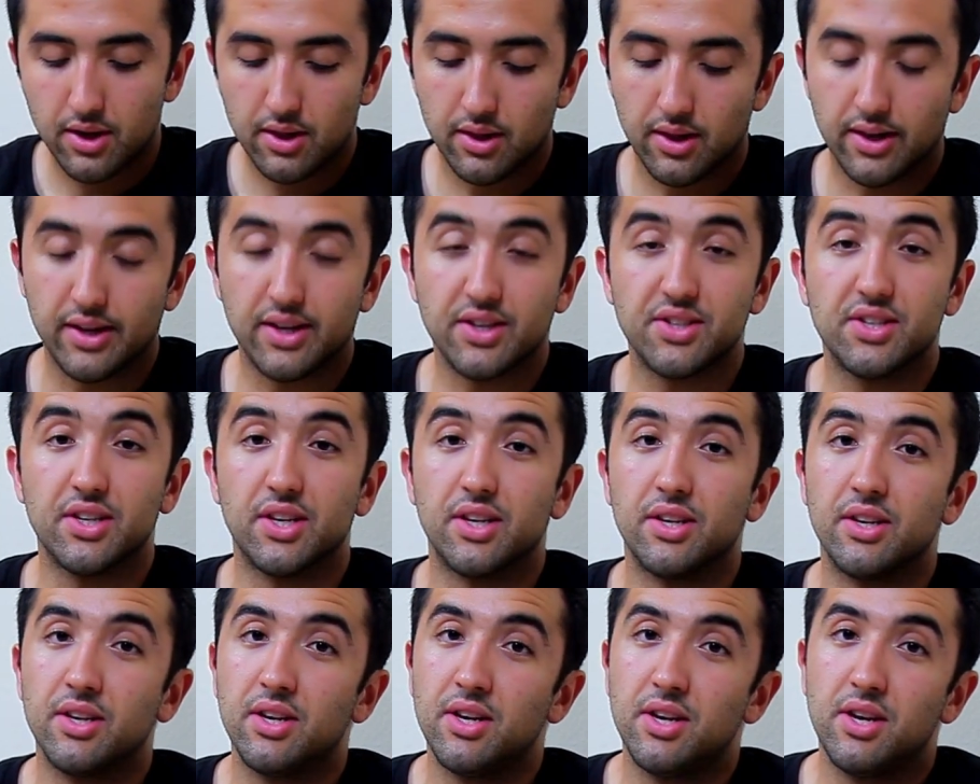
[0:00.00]
Like I
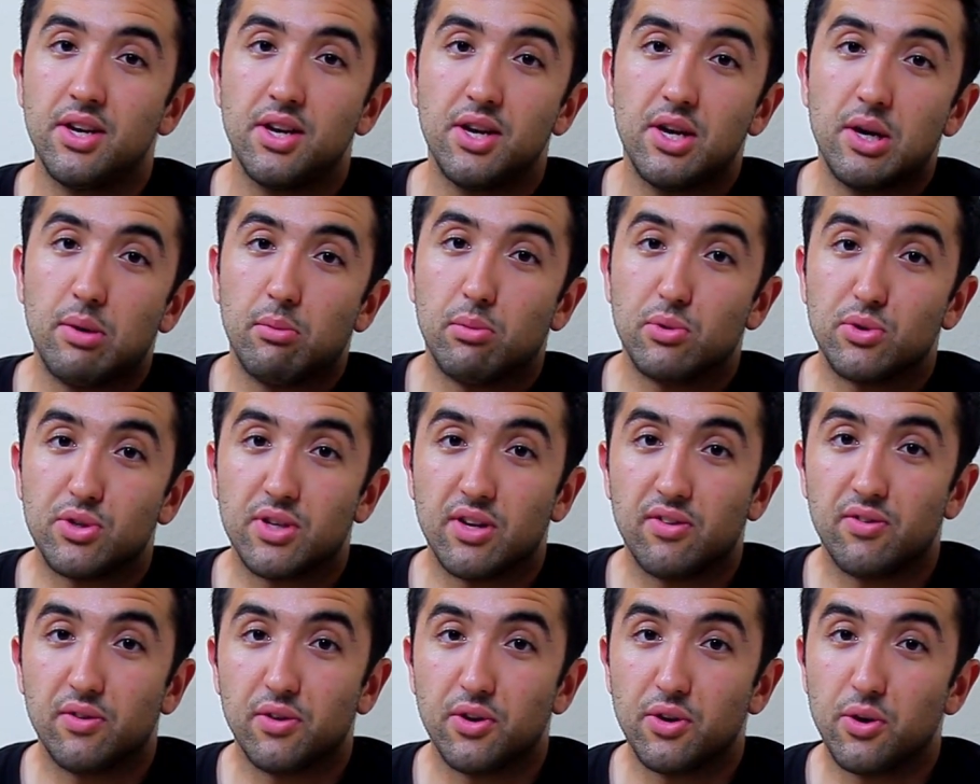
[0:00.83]
said, most
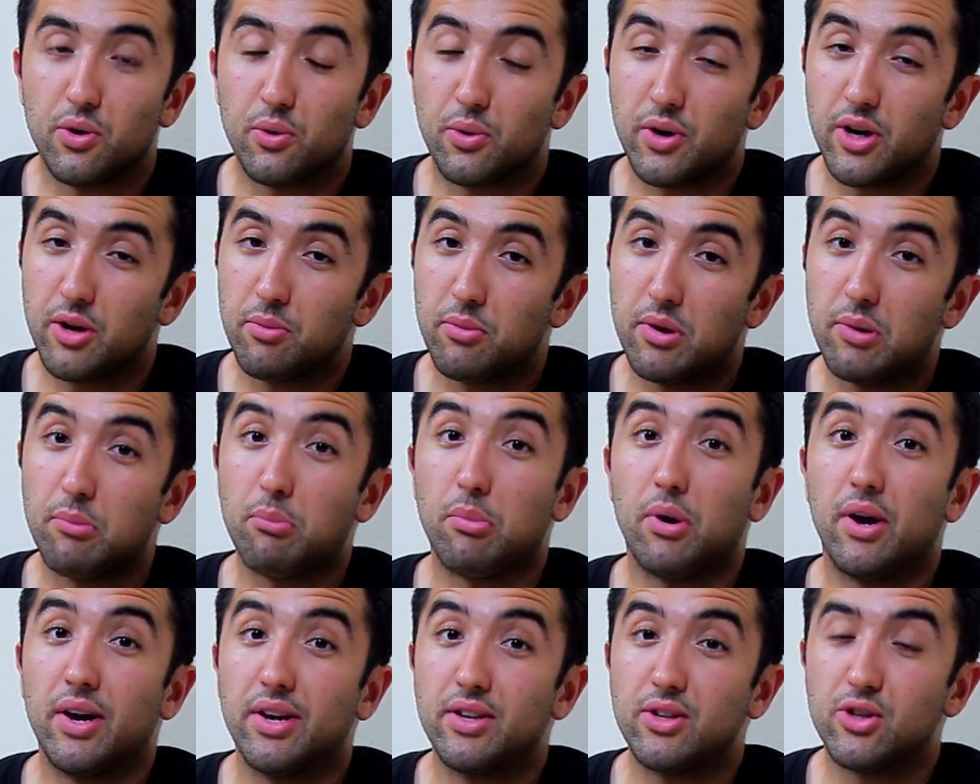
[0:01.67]
definitely don't recommend
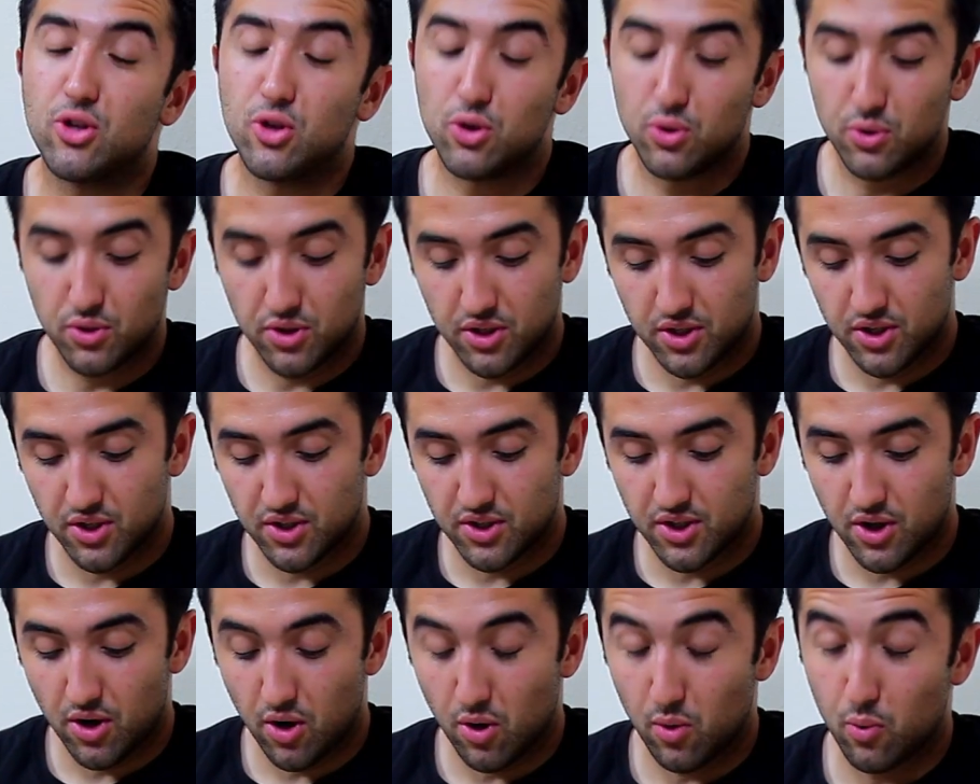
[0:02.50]
buying the shoes
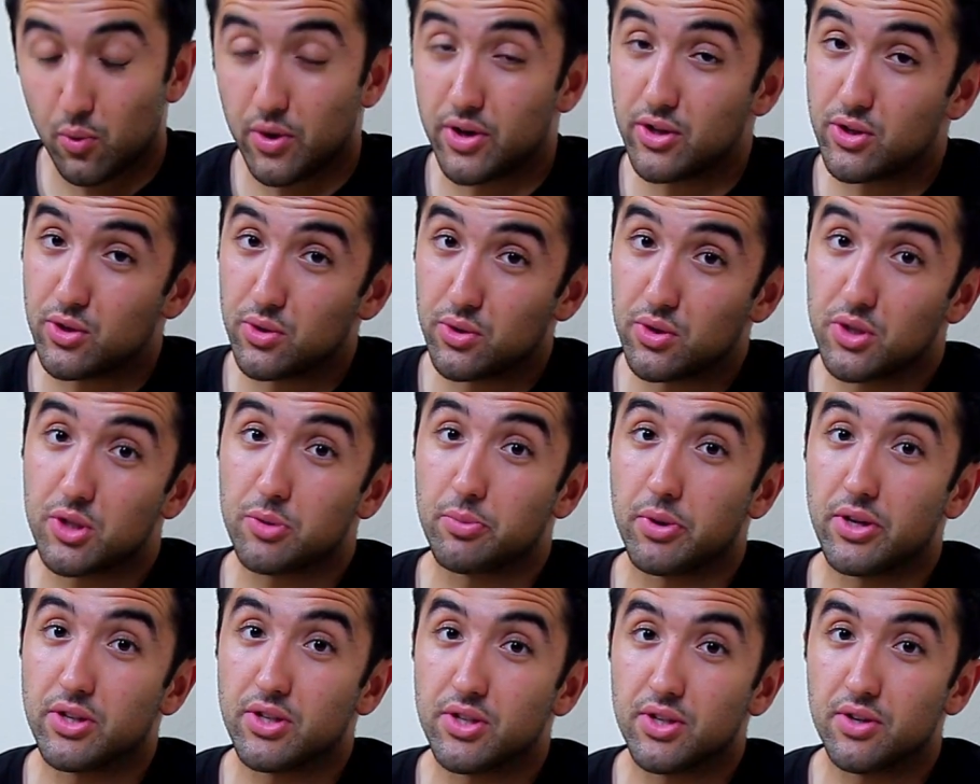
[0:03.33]
because they are way too
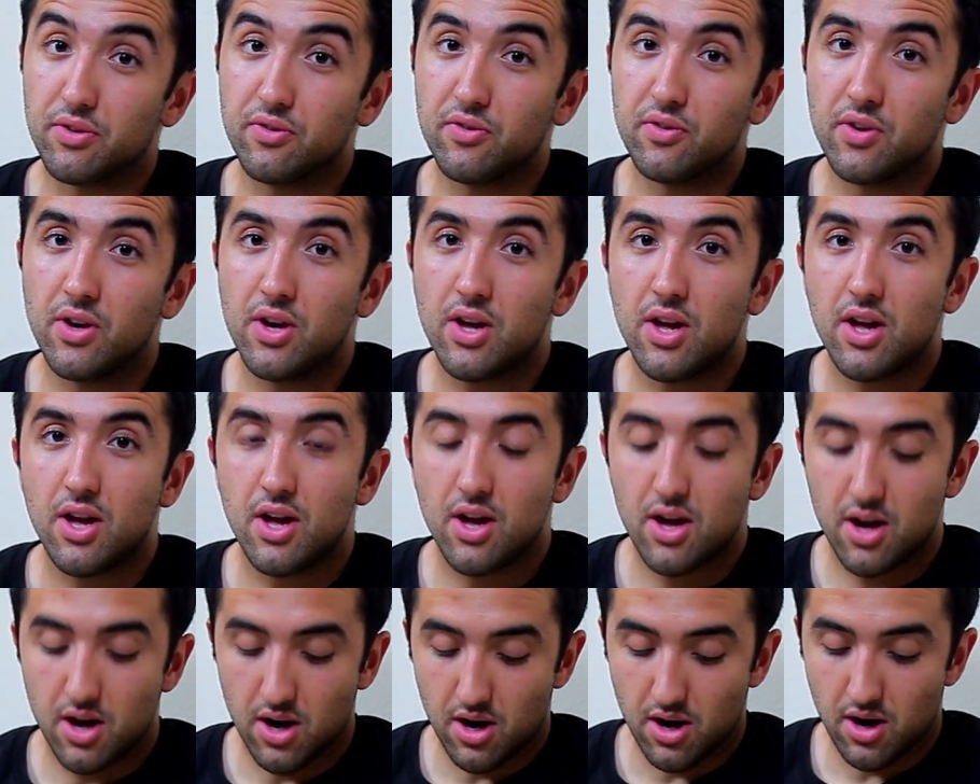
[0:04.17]
expensive,
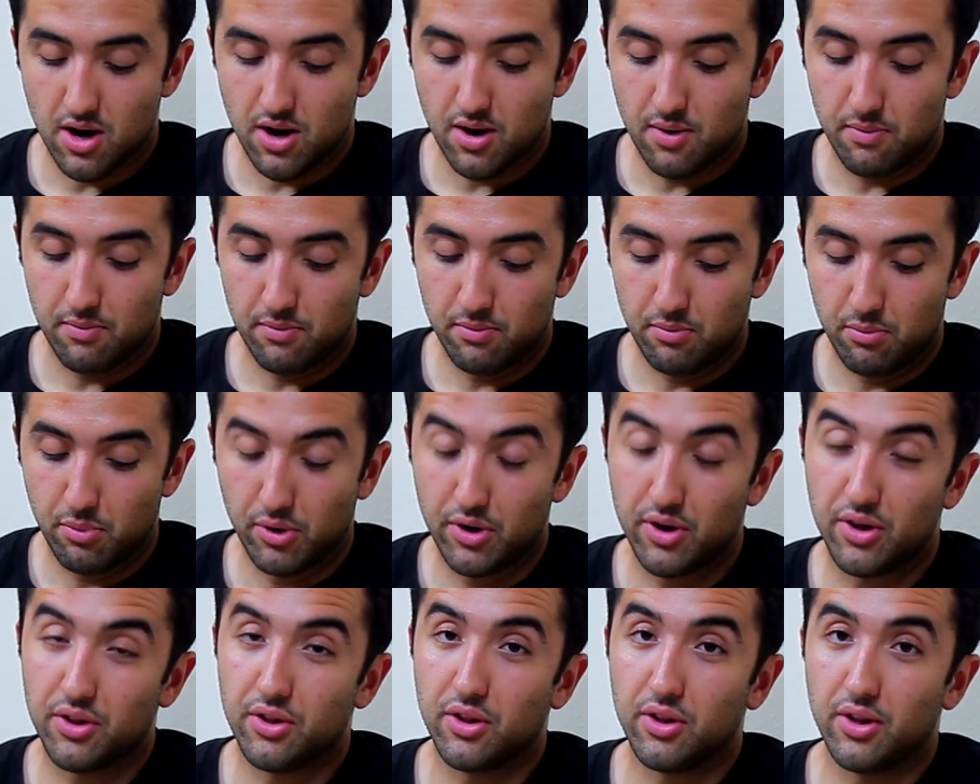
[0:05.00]

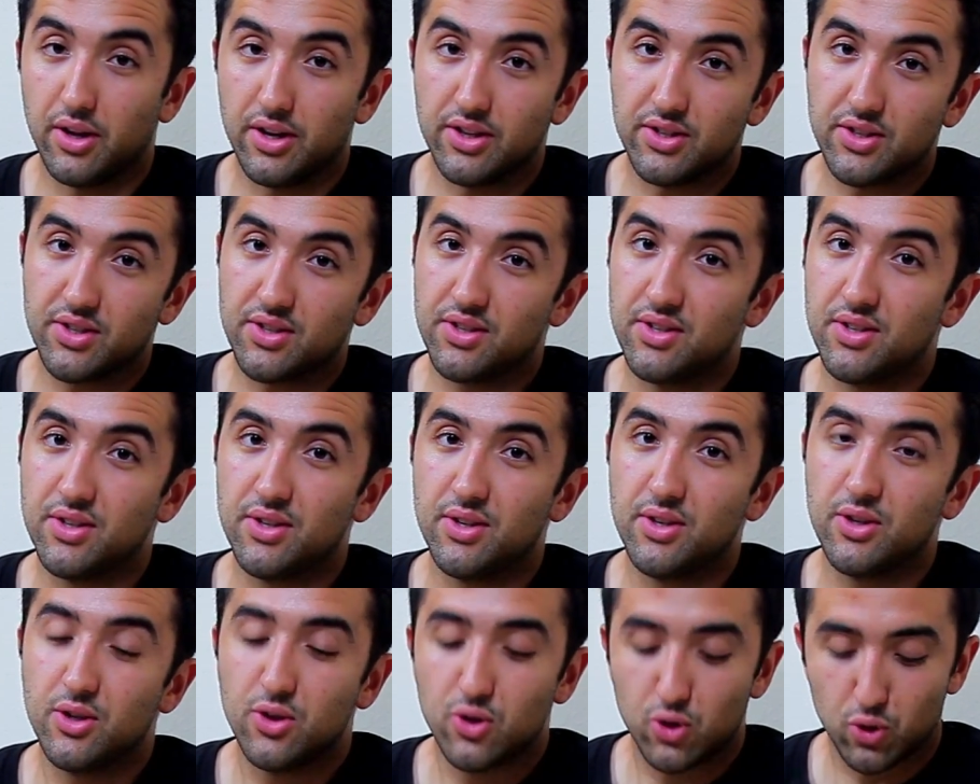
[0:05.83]
but nonetheless,
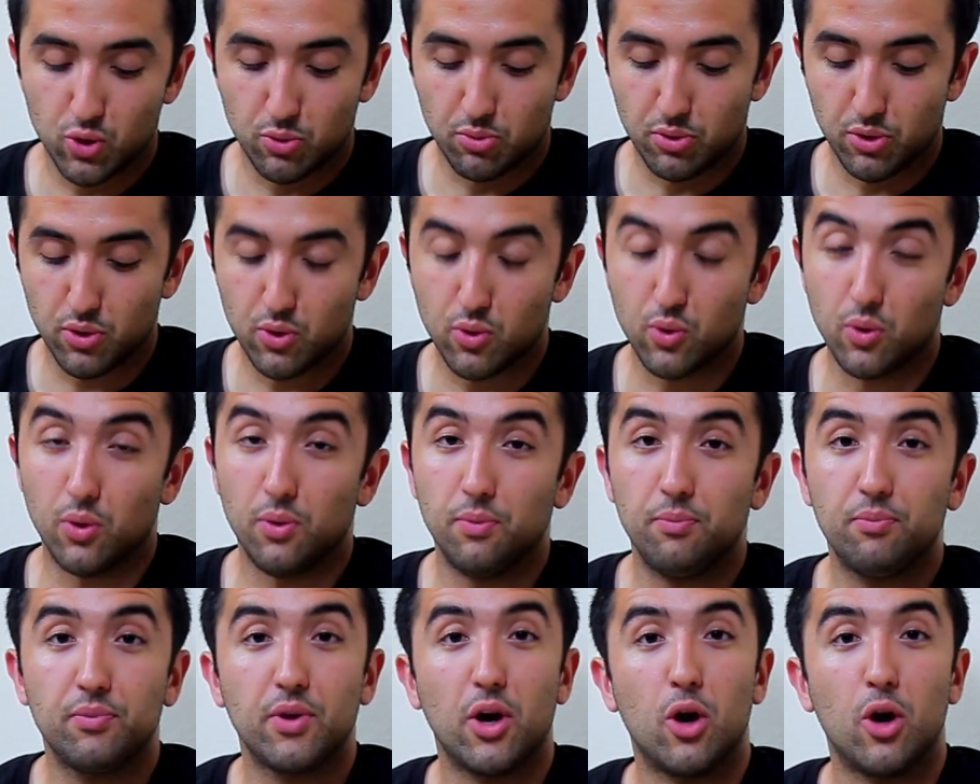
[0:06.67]
super cool.